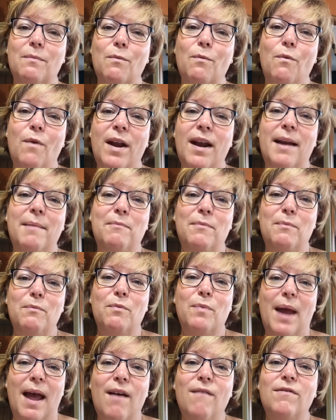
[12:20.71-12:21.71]
when
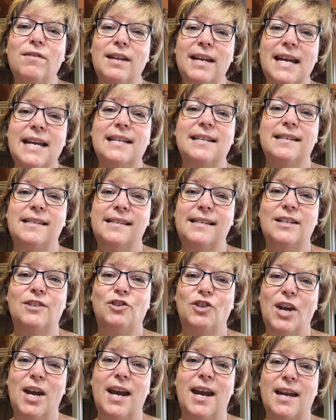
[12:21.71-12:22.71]
I'm heavily into
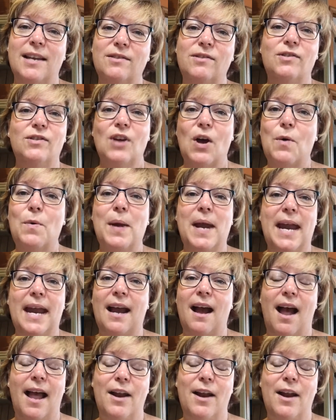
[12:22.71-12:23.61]
stitching and sewing,